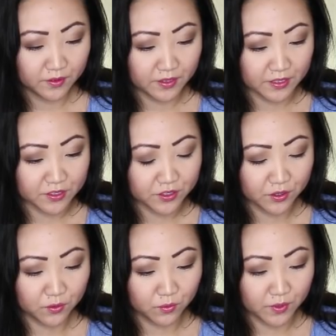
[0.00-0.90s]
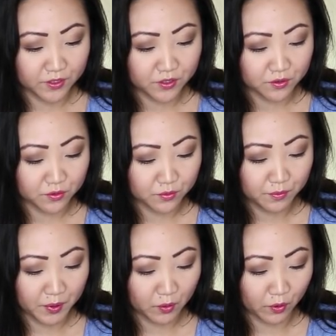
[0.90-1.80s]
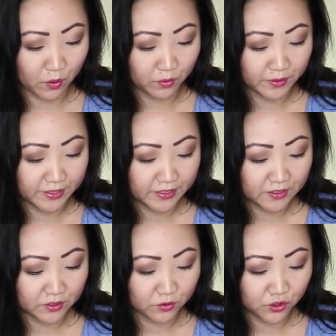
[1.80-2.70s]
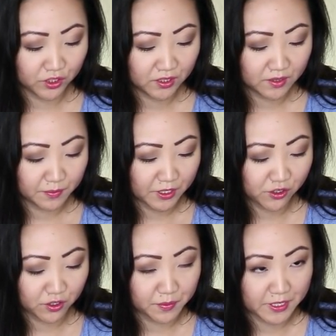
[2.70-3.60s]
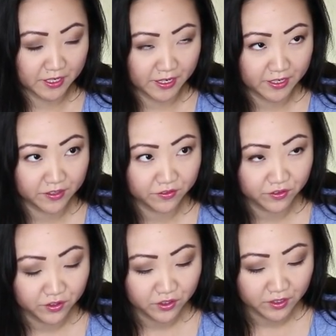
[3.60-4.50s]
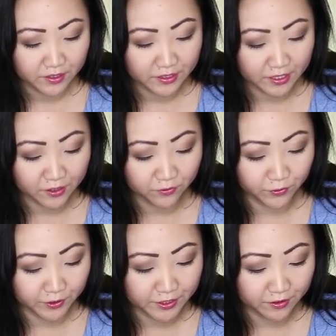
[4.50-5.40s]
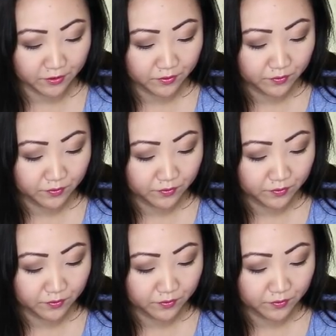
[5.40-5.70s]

I don't want to poke a hole in it, so just make sure to be kind of careful here.